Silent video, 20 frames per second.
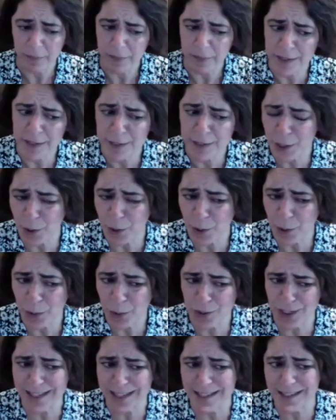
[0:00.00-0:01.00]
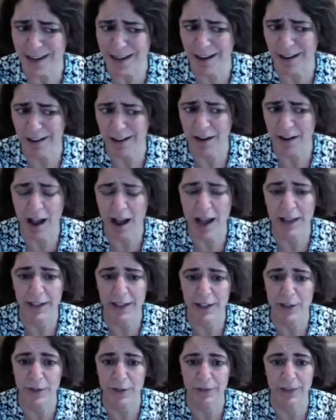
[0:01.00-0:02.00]
So just our
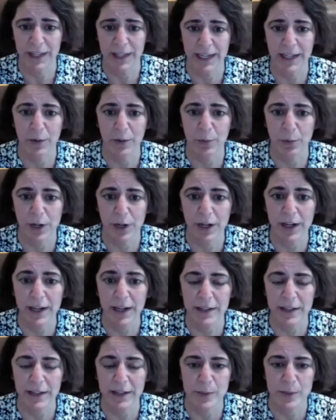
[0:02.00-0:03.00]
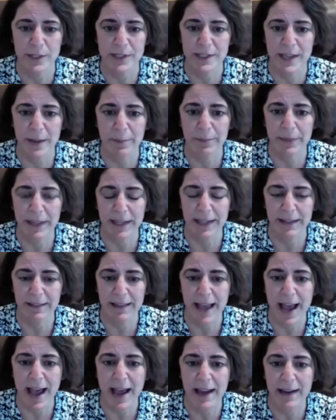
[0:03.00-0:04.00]
knowledge of the inner workings was something
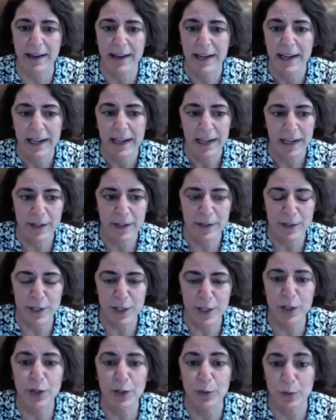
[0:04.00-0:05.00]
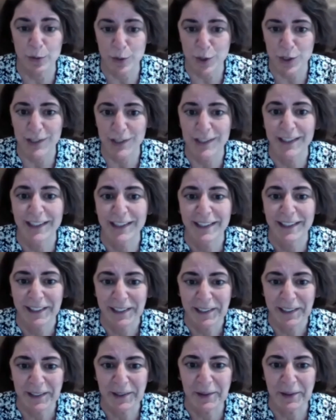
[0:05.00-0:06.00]
that is huge.
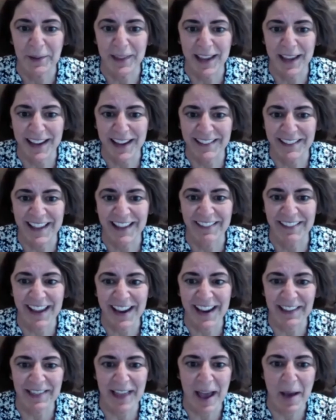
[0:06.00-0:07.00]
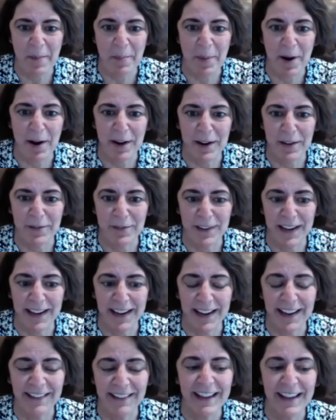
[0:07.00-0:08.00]
They like that part of
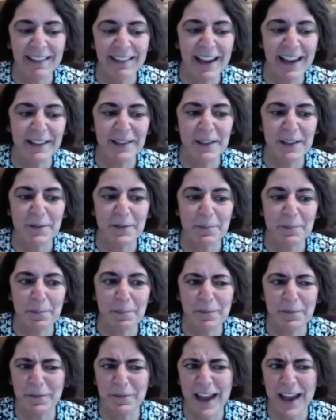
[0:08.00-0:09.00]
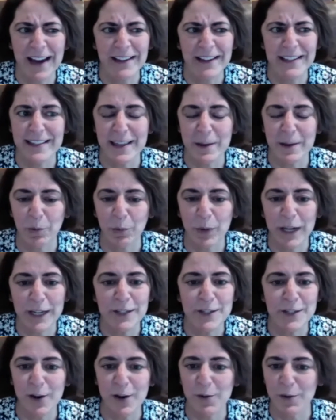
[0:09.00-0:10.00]
it. And they like the fact that
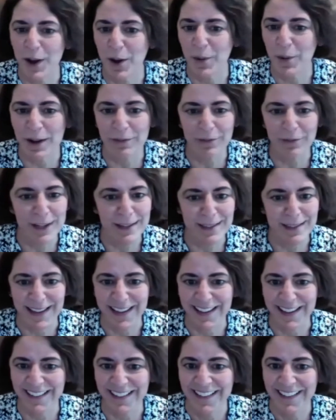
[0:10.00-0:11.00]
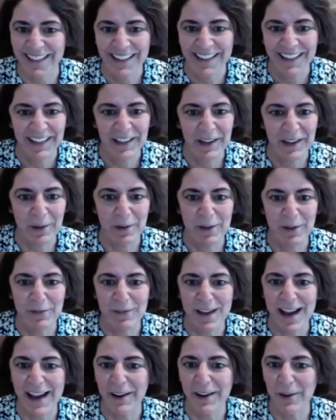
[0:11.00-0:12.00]
we don't know everything. If
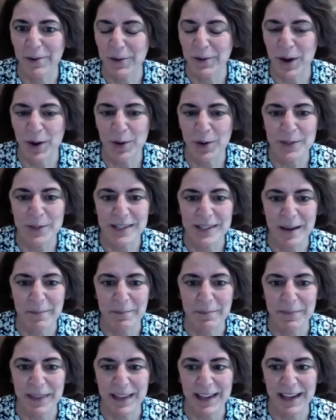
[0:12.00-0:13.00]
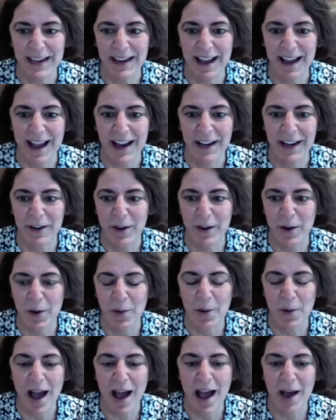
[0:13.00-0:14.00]
I don't know something, I
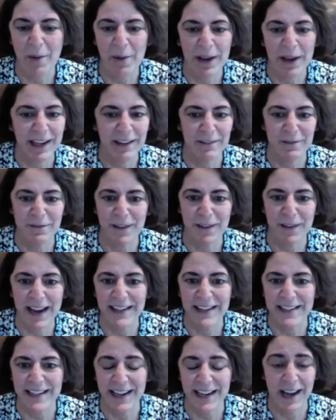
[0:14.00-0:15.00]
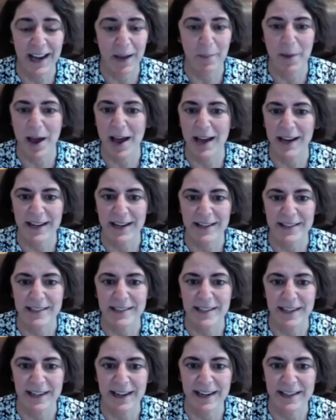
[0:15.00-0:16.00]
know how I can find it, and I'm
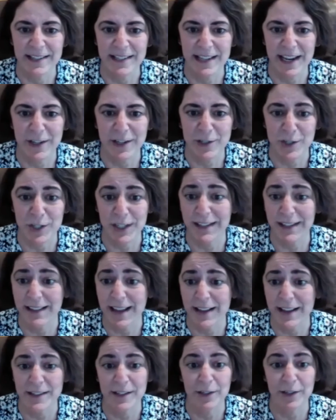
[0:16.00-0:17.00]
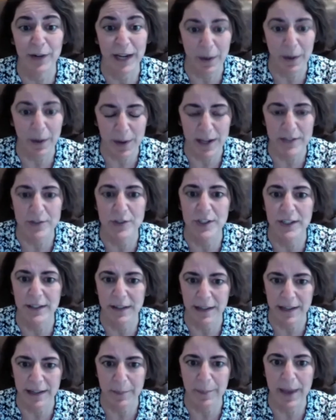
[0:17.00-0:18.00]
honest. And I say, gee, that's a great question.
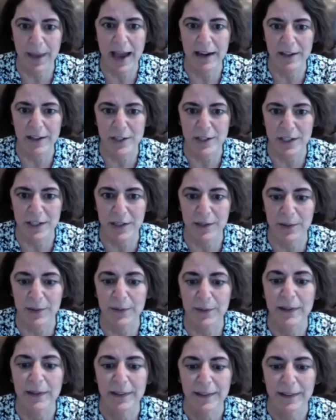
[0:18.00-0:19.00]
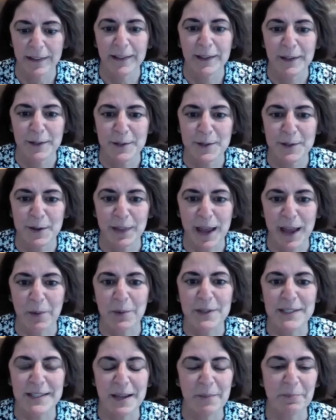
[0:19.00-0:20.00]
I'll get back to you. So that
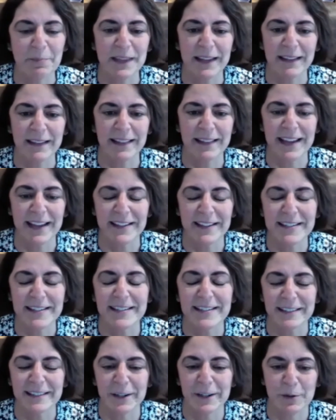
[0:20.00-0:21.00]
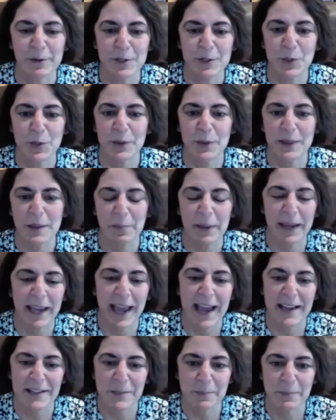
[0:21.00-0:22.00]
was something that, two of the big
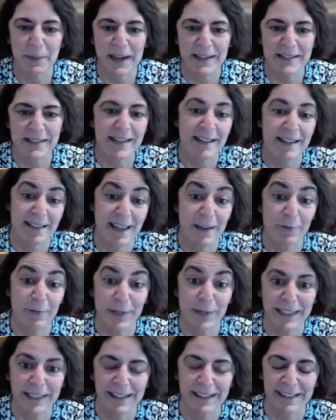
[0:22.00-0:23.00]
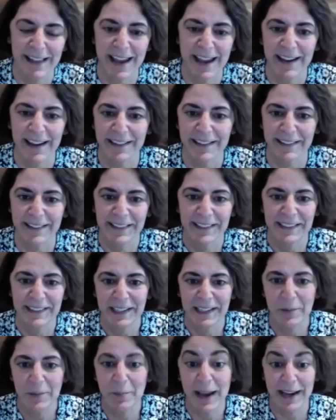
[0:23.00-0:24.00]
aspects that they really like
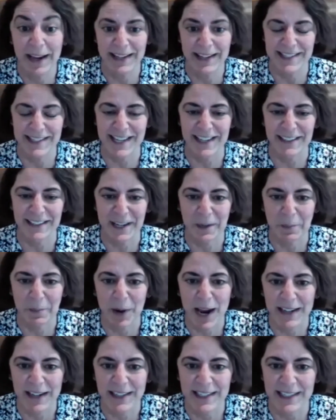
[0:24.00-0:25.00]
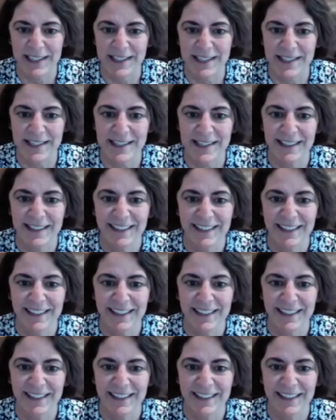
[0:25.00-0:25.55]
in my consulting practice.